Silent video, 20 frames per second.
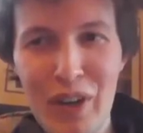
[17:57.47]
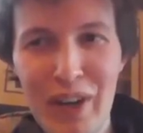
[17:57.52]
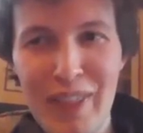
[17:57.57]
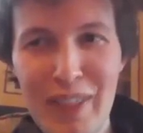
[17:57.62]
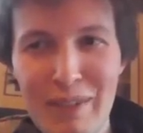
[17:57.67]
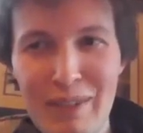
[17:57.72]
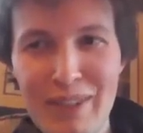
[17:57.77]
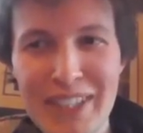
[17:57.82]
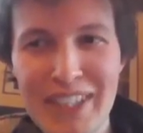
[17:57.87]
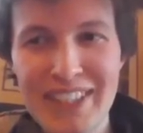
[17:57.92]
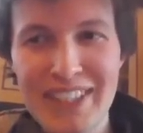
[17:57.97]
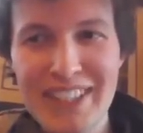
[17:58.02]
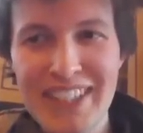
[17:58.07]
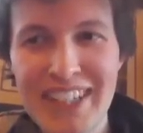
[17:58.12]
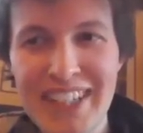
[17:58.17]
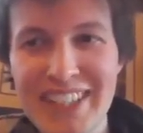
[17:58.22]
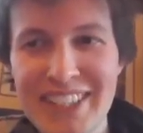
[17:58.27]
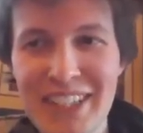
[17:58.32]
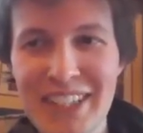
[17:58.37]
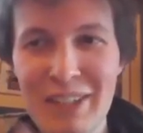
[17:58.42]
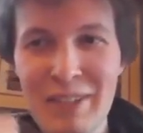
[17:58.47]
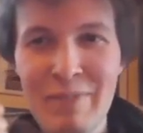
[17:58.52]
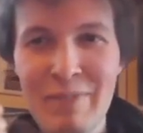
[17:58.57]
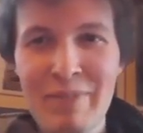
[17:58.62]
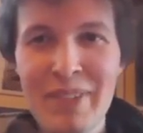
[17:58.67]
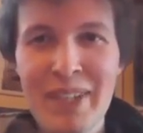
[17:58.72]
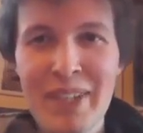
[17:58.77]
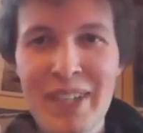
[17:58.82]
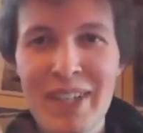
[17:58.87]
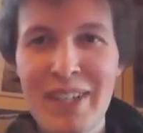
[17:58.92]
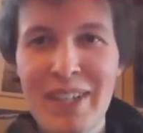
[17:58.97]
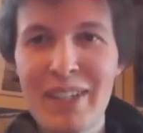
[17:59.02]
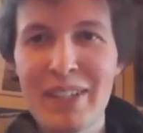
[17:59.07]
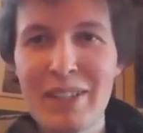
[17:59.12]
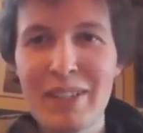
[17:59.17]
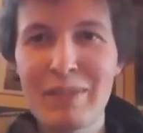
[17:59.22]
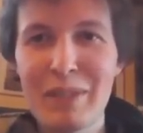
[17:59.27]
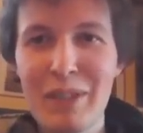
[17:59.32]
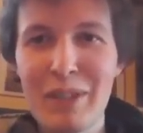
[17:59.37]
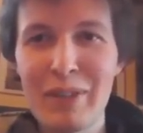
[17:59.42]
I think was the answer there. So
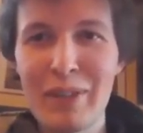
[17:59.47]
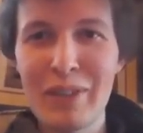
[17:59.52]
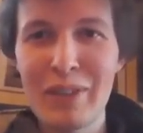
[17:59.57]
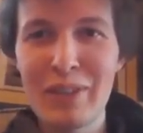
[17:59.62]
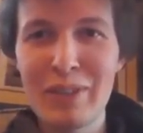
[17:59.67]
going on.